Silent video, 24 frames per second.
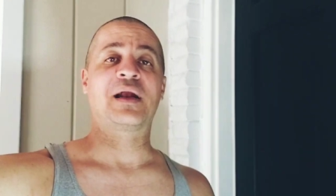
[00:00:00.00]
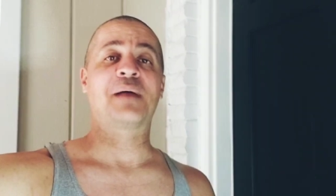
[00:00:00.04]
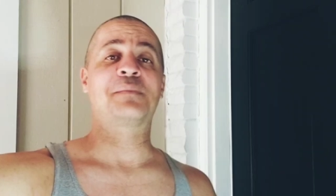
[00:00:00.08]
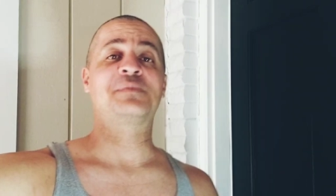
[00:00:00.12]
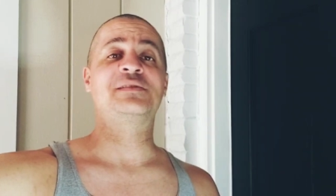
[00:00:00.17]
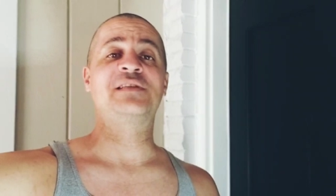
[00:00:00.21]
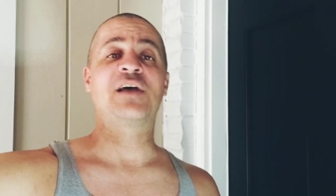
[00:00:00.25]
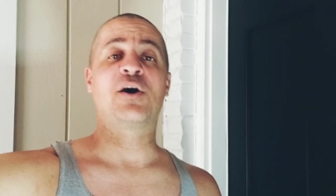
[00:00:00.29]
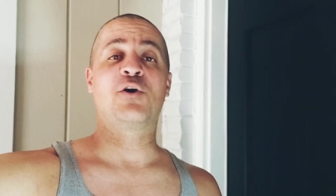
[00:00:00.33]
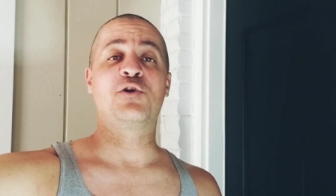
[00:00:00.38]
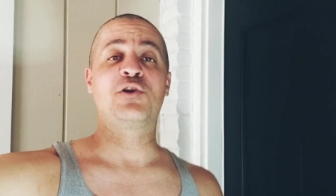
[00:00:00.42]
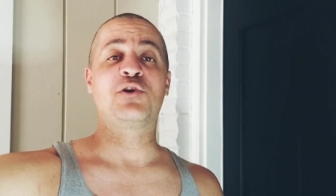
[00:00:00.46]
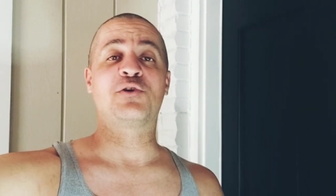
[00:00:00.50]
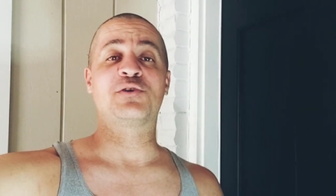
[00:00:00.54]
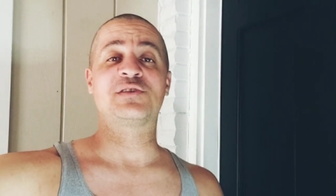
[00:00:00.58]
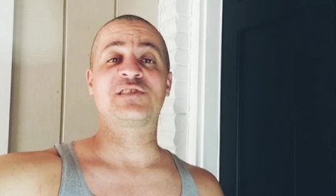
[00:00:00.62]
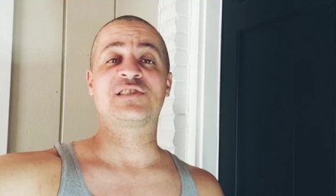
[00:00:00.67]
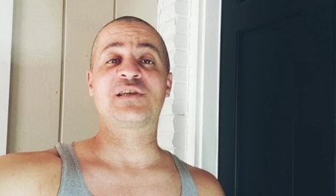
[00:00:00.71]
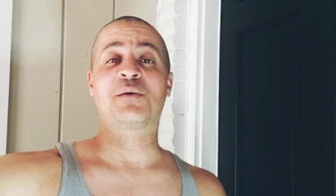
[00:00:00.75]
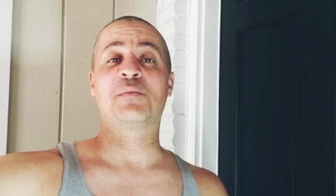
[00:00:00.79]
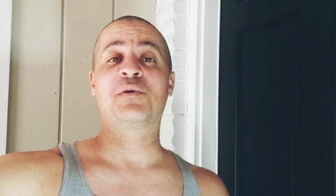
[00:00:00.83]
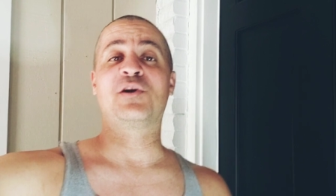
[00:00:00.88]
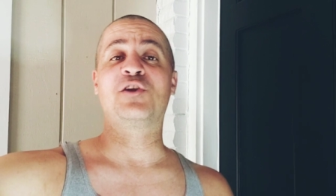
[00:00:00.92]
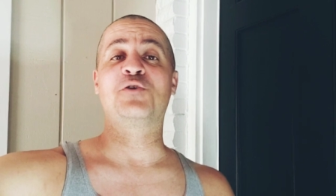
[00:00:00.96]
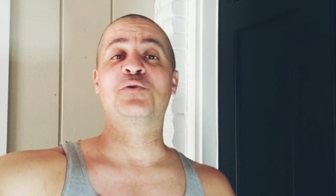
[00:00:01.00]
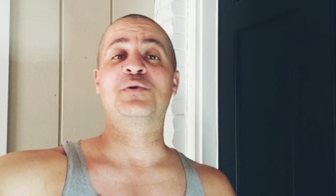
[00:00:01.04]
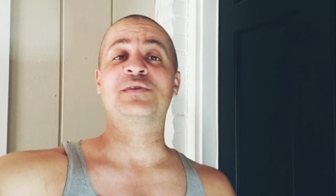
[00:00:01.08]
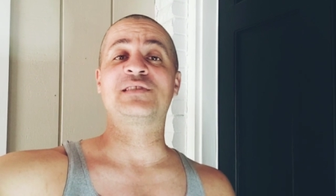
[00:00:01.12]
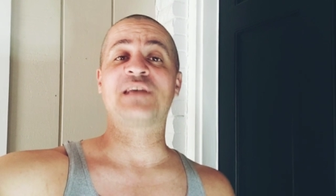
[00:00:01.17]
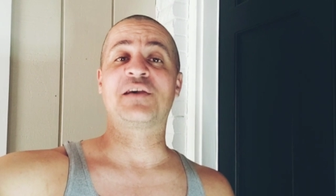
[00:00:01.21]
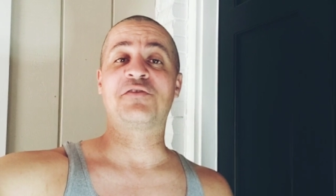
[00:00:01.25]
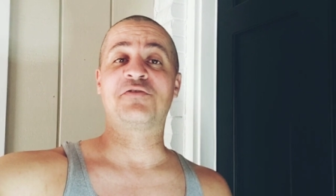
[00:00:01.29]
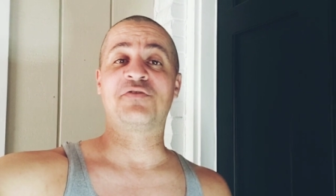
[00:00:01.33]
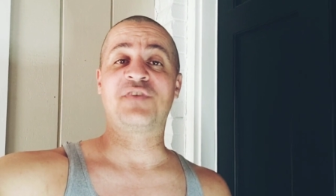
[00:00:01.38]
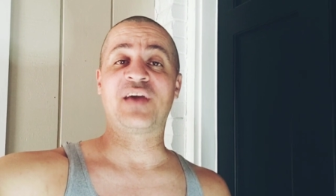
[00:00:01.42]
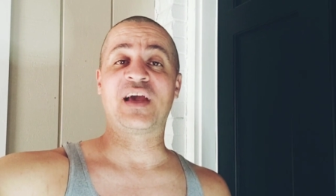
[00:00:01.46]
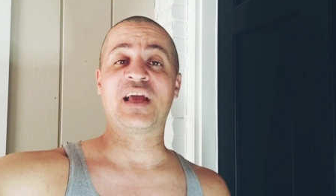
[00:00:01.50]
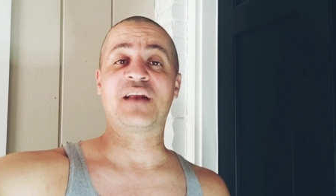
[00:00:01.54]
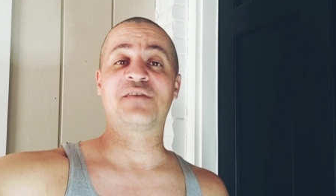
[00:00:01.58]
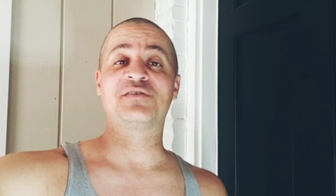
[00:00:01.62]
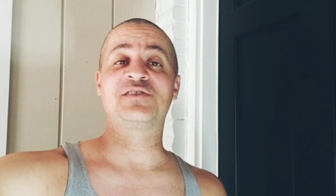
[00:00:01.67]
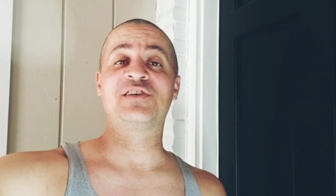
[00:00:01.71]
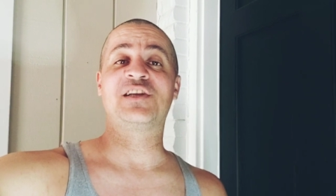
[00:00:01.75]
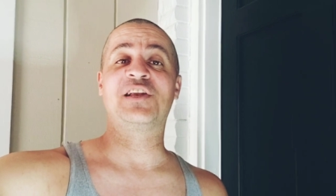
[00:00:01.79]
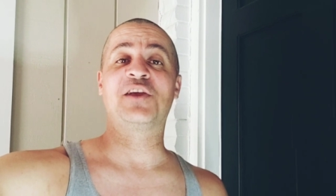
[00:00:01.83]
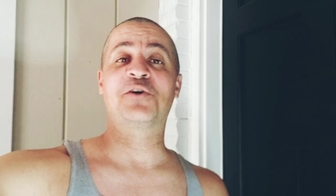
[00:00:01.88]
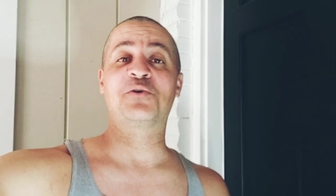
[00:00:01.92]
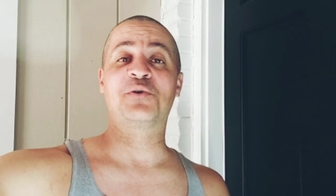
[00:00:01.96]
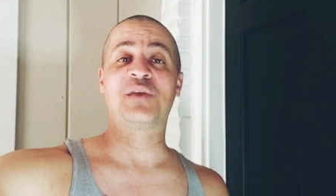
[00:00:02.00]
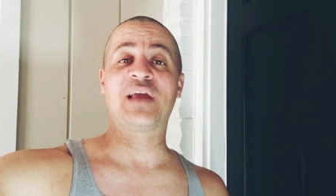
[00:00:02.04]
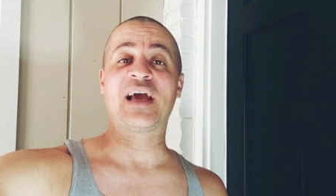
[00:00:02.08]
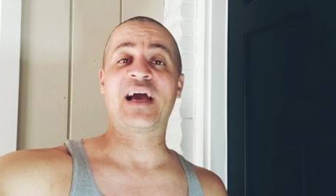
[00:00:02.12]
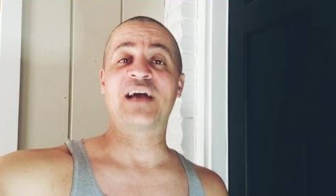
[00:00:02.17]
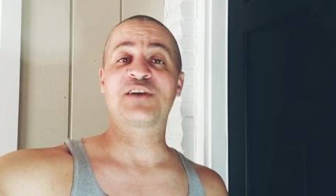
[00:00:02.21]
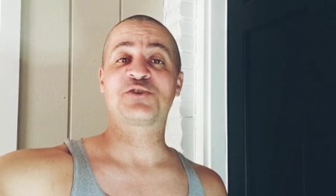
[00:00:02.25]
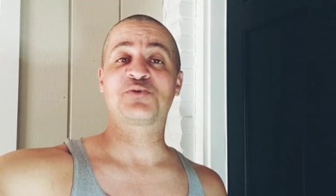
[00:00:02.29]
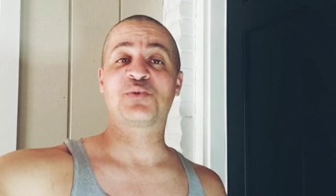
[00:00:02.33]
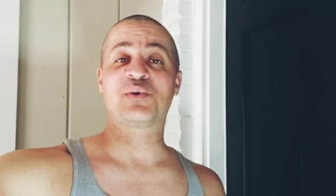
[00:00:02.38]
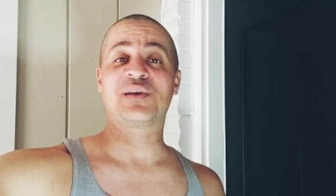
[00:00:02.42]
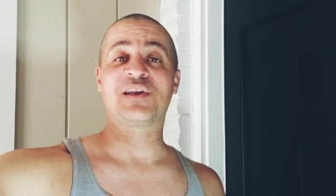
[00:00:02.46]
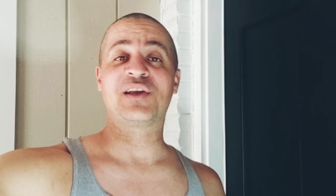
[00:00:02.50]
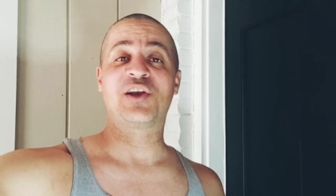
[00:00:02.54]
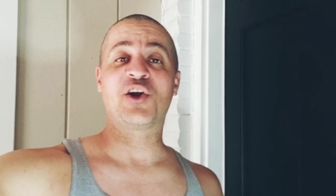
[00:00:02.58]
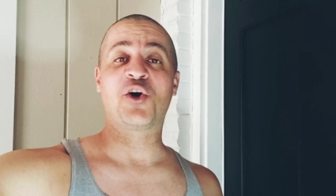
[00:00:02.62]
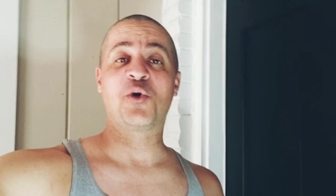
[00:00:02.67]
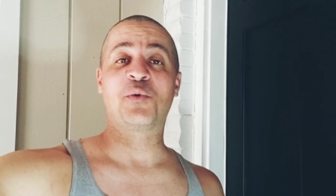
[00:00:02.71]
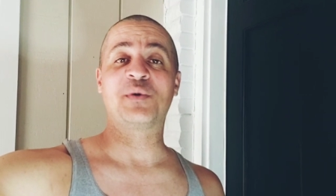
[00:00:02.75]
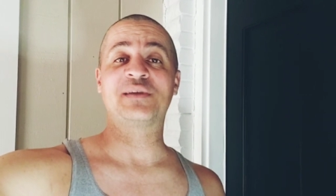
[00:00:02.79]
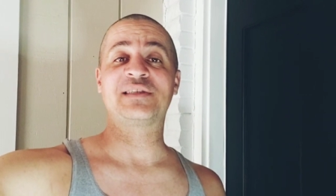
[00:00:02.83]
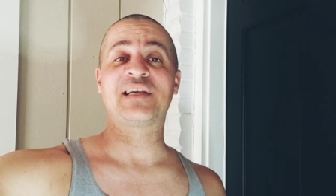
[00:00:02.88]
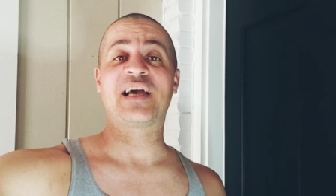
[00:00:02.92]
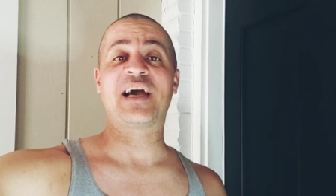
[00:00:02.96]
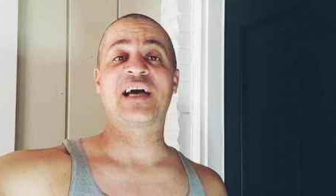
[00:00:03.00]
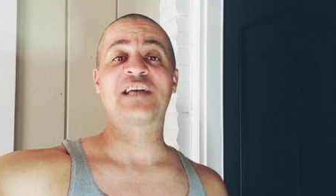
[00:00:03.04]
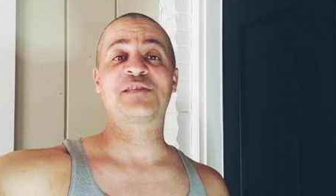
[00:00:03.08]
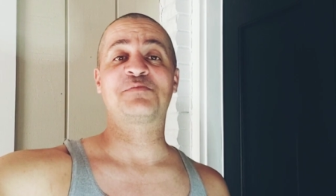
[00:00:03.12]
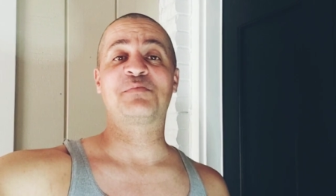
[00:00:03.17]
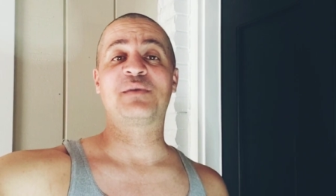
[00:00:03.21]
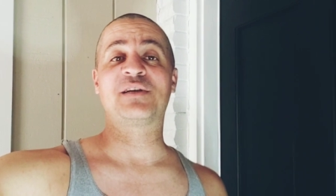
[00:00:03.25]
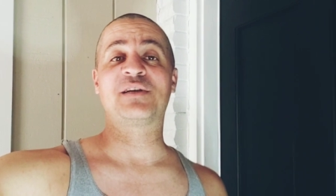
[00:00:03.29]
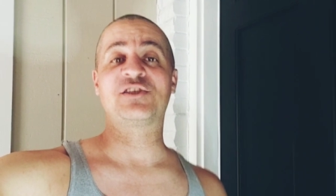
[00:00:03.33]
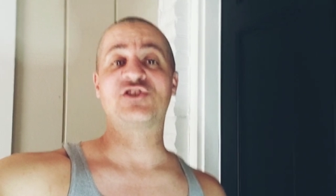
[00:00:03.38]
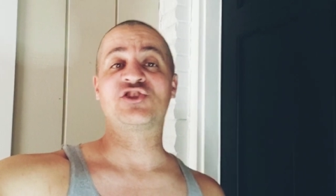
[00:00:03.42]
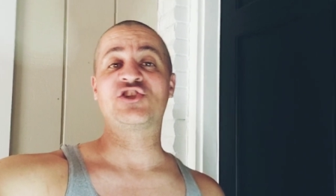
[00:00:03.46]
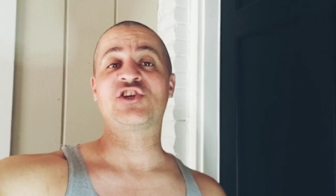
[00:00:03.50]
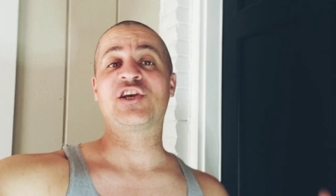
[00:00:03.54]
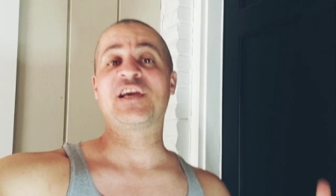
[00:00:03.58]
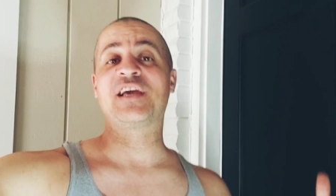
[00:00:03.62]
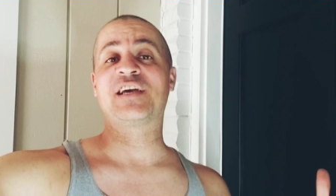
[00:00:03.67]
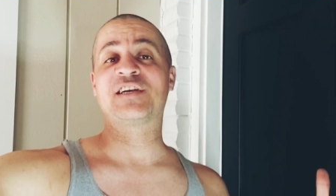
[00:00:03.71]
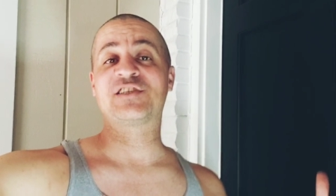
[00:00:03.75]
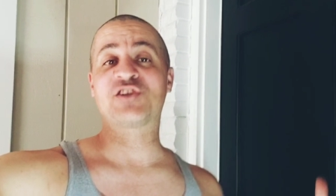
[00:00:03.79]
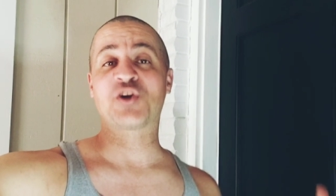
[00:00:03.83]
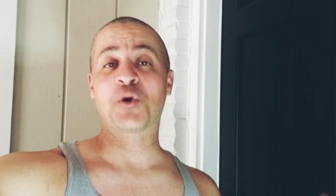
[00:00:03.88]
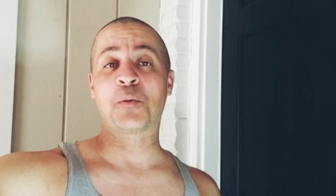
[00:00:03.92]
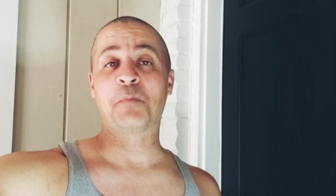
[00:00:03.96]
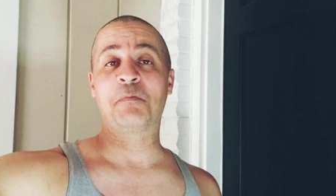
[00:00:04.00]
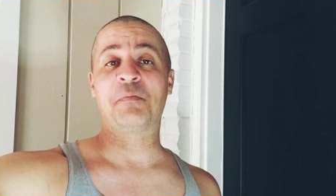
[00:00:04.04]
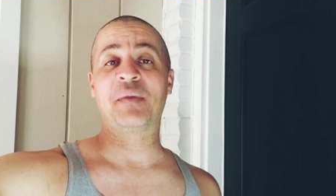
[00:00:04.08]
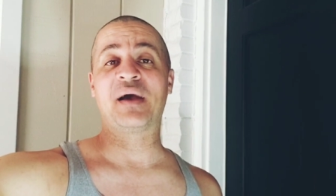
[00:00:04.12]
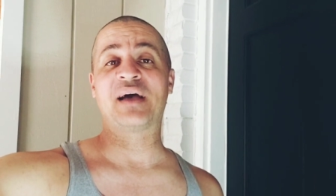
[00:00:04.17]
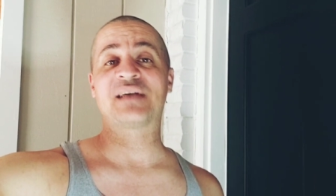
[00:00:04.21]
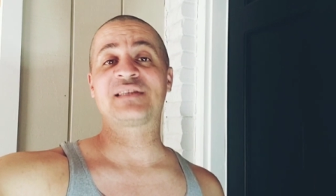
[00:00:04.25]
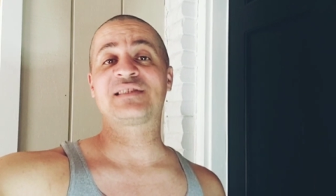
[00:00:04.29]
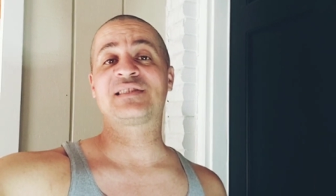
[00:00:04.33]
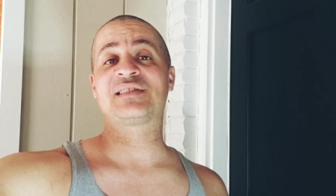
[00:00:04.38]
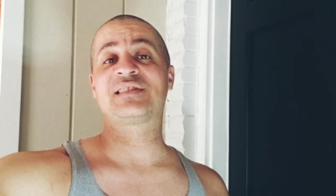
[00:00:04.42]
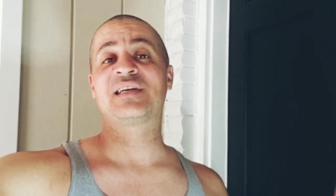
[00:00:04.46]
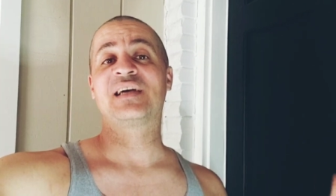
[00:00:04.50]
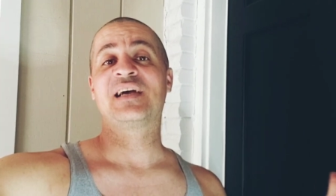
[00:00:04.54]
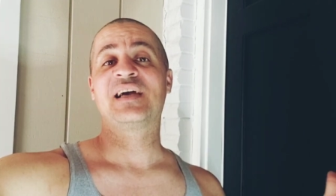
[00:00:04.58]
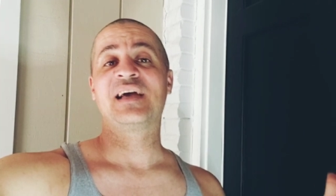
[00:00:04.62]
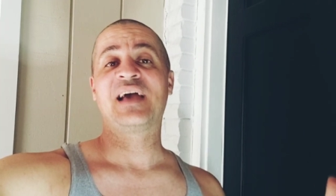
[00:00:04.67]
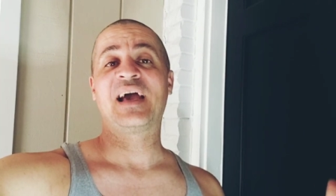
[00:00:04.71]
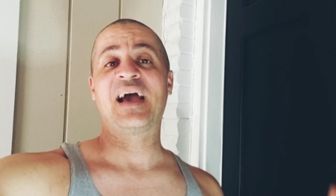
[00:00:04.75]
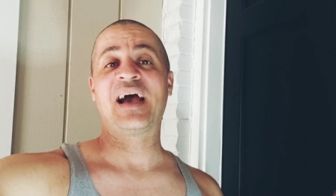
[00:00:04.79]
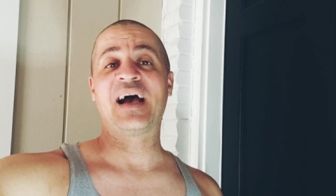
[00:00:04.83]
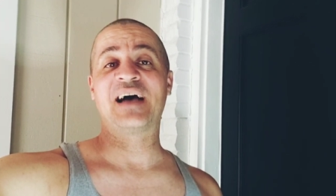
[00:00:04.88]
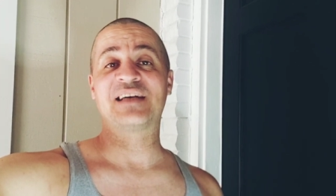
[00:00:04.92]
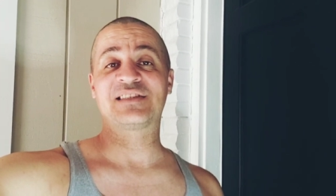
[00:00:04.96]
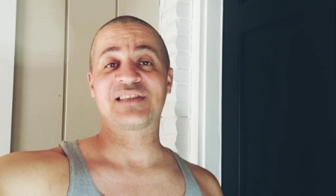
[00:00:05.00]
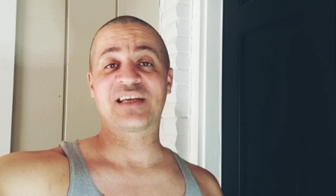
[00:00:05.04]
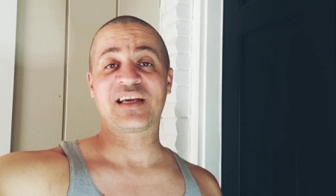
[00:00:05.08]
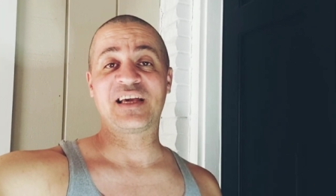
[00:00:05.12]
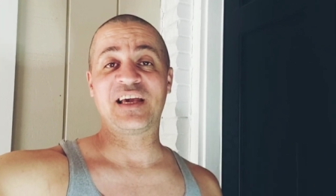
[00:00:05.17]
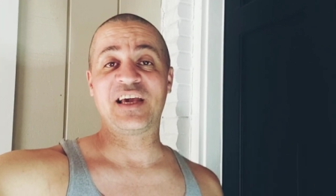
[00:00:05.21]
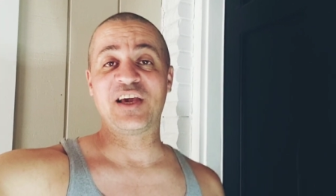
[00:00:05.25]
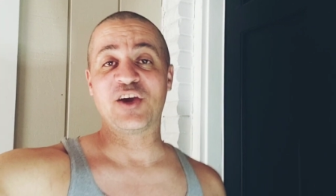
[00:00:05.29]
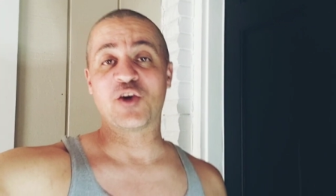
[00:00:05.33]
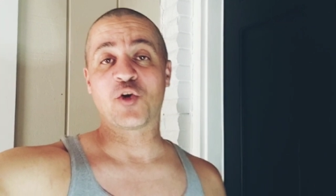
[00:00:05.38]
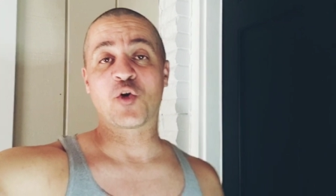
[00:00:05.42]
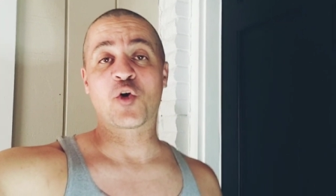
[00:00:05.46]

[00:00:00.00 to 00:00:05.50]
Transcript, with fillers: I'm telling you, as someone who is a fan of Tenille Dashwood and always has been, she is her best as a heel.